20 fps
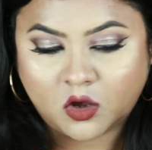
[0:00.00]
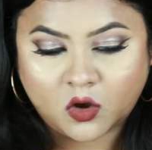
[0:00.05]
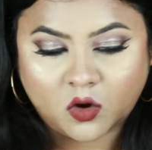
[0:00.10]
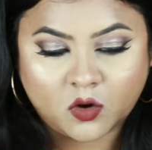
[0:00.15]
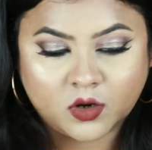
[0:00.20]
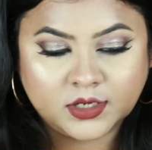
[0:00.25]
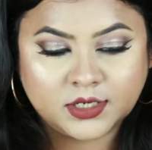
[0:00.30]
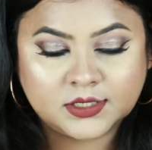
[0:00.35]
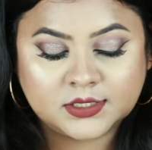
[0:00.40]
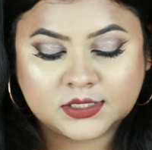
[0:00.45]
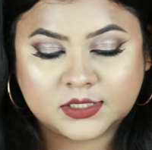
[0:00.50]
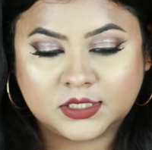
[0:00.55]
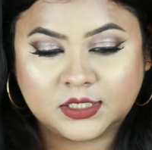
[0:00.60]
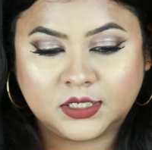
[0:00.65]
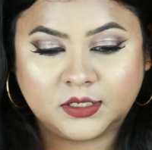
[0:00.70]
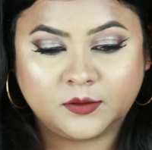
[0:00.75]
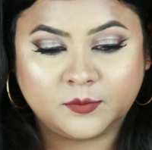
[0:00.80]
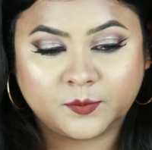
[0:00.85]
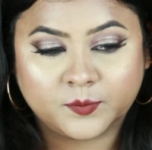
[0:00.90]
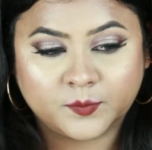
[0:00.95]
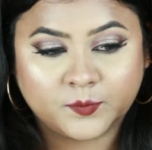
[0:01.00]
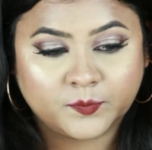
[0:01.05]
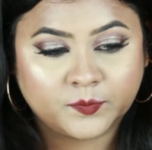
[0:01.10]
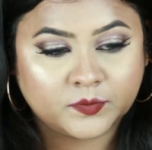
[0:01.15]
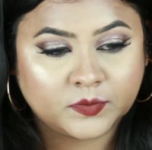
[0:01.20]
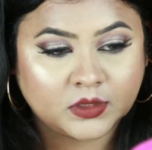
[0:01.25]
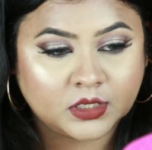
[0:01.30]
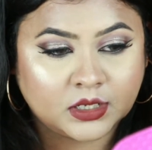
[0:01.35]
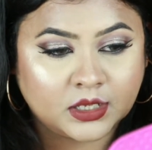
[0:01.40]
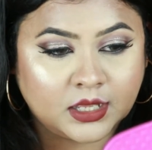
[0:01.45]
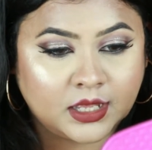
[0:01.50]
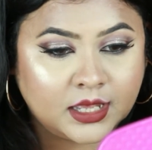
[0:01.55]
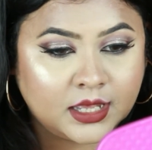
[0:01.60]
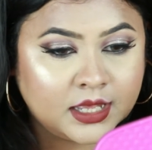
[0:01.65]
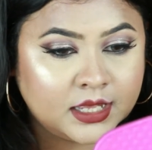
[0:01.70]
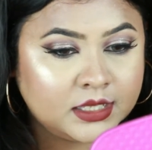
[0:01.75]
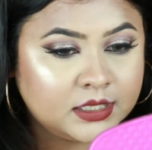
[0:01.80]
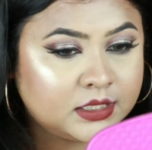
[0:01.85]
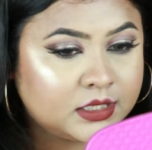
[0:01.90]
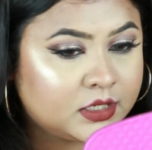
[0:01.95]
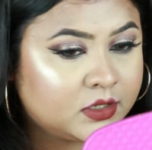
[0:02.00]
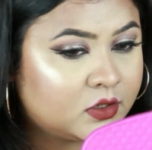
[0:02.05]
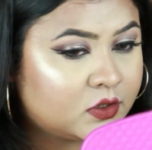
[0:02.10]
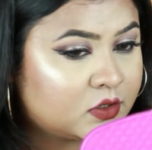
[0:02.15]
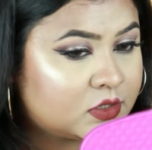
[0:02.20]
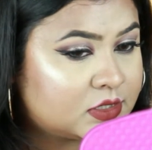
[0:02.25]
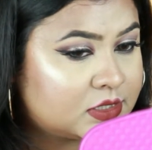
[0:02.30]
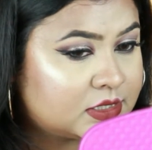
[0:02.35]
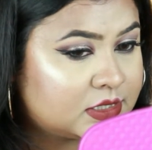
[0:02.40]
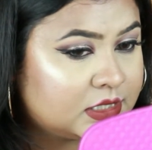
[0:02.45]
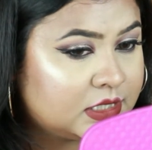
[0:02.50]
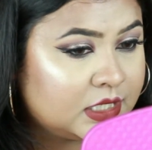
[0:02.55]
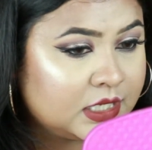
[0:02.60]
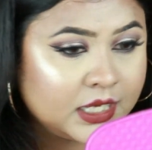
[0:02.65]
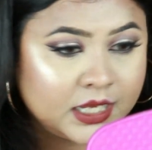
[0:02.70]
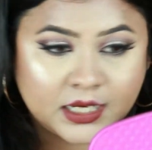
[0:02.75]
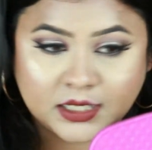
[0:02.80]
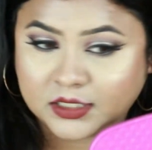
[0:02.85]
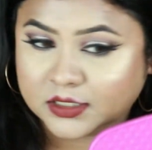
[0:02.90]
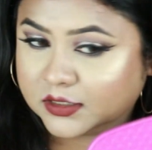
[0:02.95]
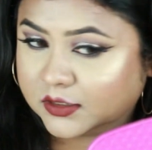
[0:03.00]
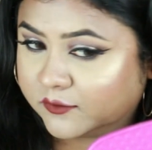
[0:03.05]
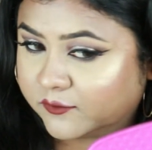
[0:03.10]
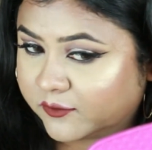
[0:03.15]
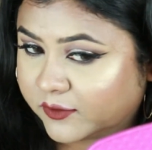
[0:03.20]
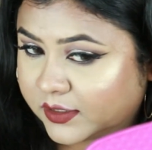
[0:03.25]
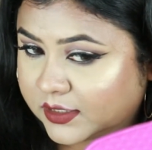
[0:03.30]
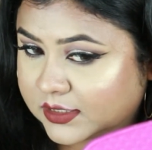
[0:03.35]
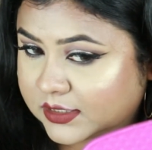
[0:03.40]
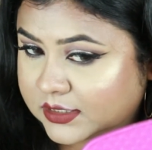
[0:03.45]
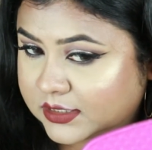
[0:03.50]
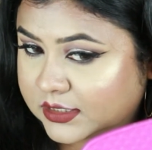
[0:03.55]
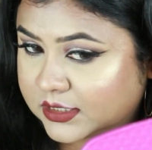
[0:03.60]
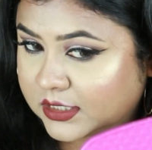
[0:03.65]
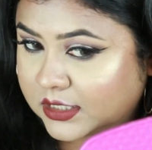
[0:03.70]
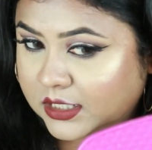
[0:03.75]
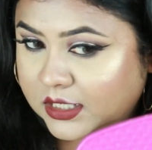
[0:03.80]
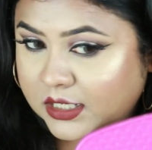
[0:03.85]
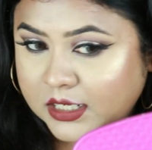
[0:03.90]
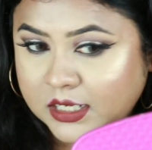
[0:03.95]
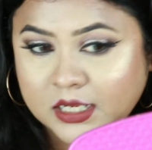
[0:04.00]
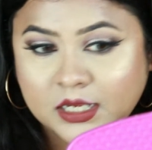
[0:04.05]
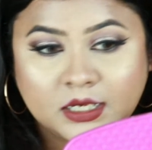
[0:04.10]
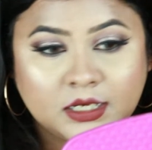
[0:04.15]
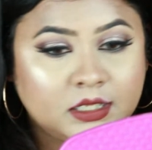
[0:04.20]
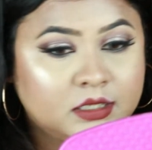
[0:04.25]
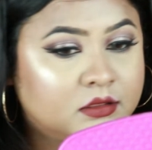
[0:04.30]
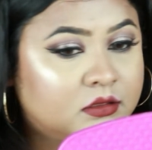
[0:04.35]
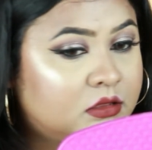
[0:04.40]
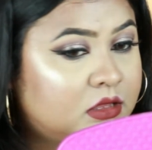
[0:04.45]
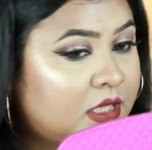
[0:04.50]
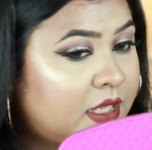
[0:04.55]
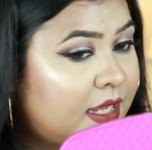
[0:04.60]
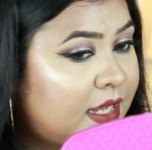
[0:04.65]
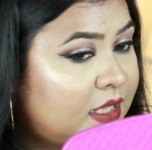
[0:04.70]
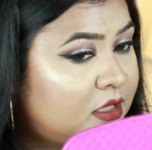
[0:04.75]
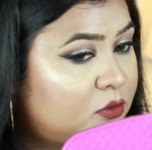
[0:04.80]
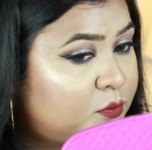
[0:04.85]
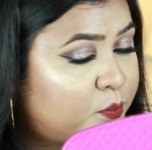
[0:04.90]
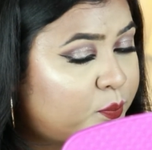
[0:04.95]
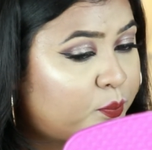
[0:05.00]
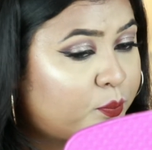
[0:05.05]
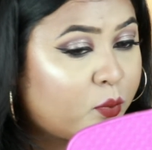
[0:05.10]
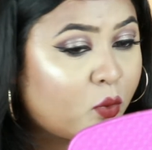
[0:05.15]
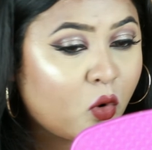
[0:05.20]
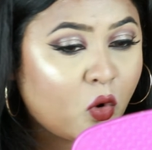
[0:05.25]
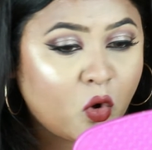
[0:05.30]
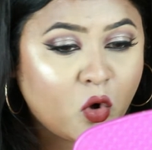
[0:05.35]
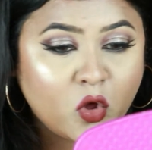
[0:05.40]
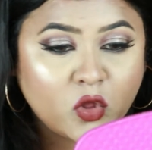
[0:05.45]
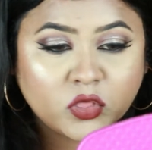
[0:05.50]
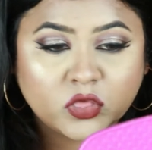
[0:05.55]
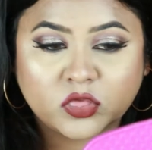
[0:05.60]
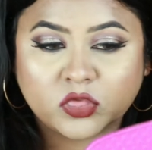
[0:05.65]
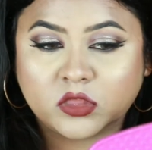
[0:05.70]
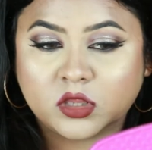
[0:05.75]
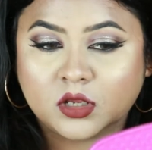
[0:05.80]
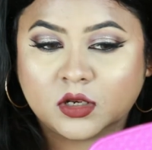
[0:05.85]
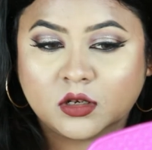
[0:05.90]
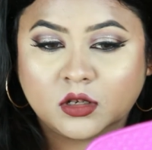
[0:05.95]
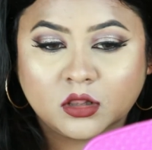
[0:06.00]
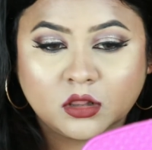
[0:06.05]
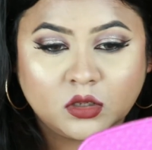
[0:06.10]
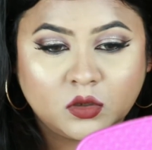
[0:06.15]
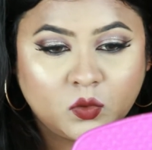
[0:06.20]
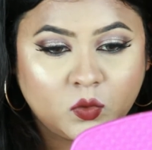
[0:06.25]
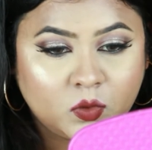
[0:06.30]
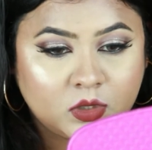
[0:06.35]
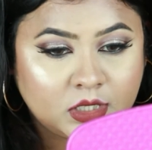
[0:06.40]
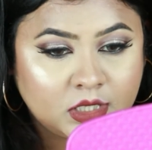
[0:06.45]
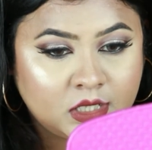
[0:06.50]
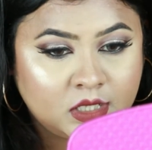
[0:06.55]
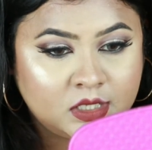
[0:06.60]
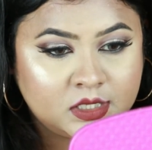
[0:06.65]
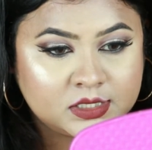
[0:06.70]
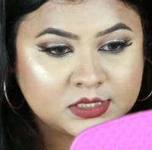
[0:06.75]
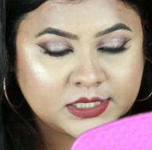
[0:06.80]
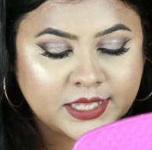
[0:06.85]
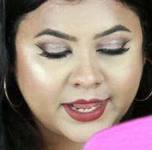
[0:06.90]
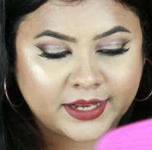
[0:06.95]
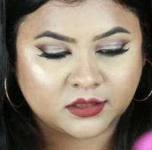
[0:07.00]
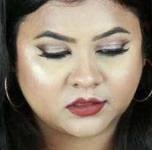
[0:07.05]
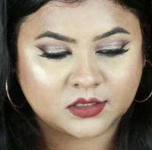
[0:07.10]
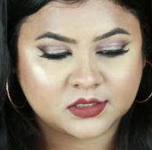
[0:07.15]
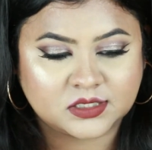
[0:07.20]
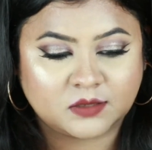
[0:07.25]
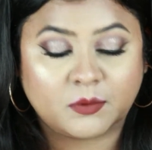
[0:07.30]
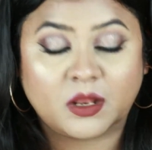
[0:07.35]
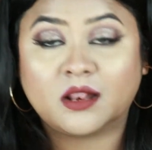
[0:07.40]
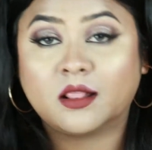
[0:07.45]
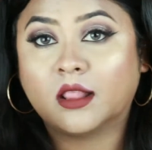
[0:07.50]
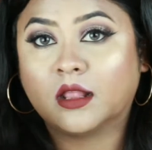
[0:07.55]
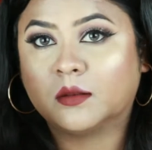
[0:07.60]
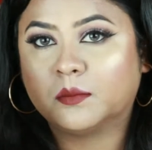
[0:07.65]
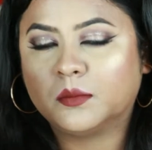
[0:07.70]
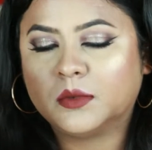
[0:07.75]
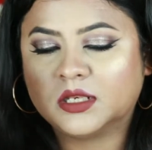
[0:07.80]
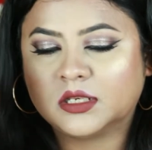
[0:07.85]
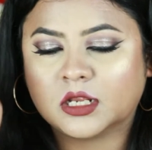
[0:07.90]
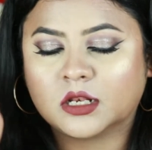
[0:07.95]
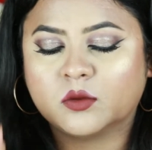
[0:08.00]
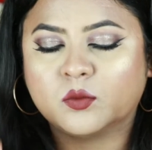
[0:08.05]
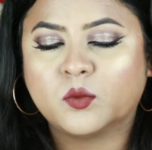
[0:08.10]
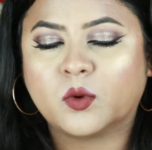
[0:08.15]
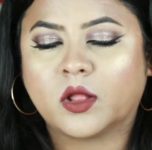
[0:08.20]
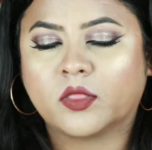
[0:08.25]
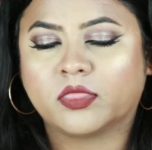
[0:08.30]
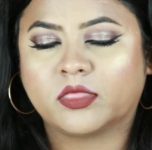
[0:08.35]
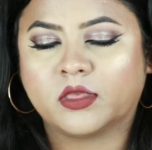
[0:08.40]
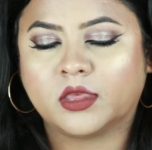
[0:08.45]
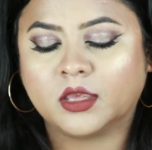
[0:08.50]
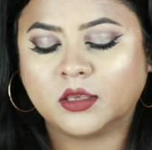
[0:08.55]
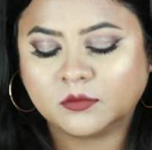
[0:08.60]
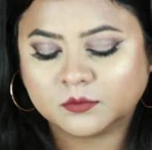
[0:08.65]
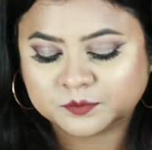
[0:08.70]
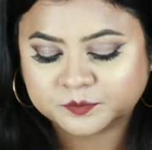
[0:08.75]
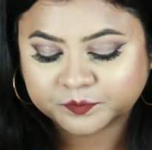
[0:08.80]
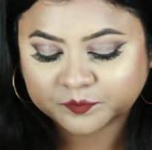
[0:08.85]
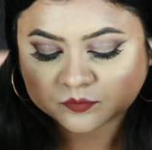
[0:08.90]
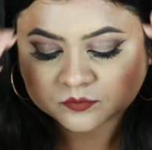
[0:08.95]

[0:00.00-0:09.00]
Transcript: Honestly, I cannot see any difference. Like, they both look exact the same. And let me tell you one thing.